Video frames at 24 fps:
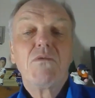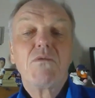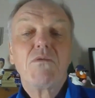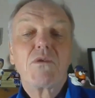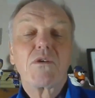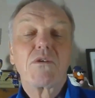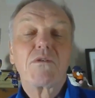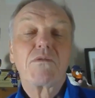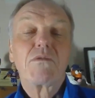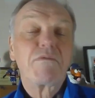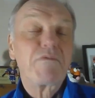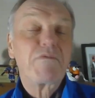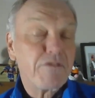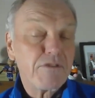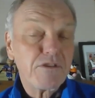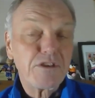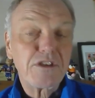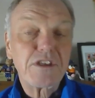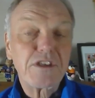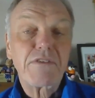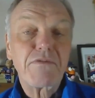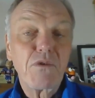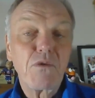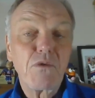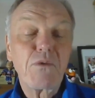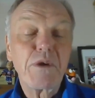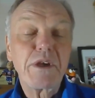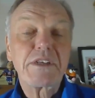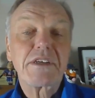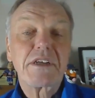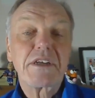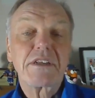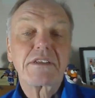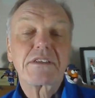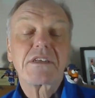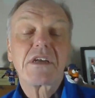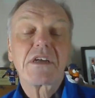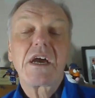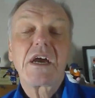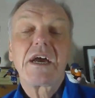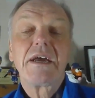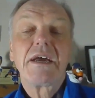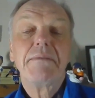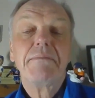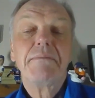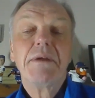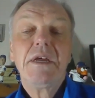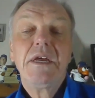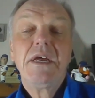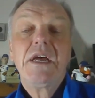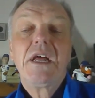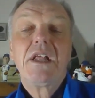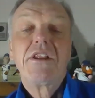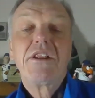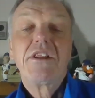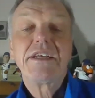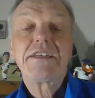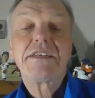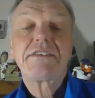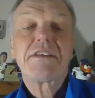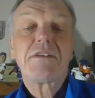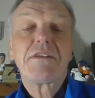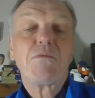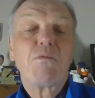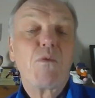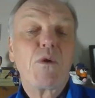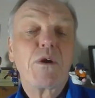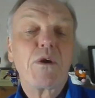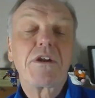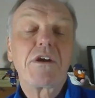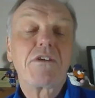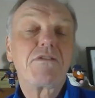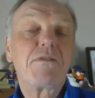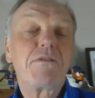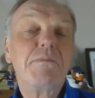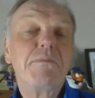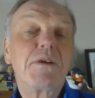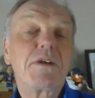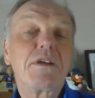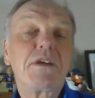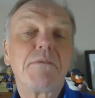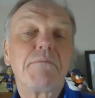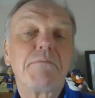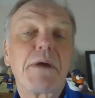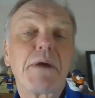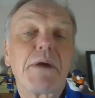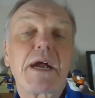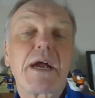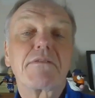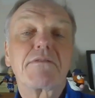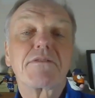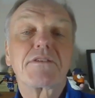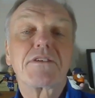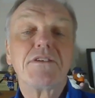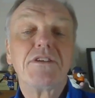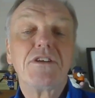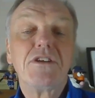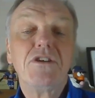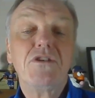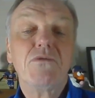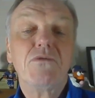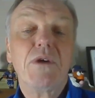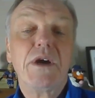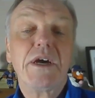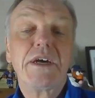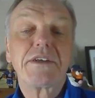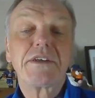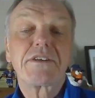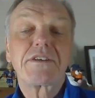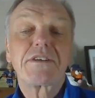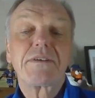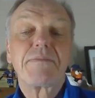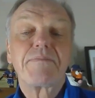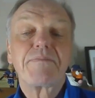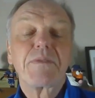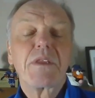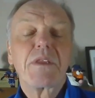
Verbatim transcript: were for several weeks at a time less than 100 million barrels in the US.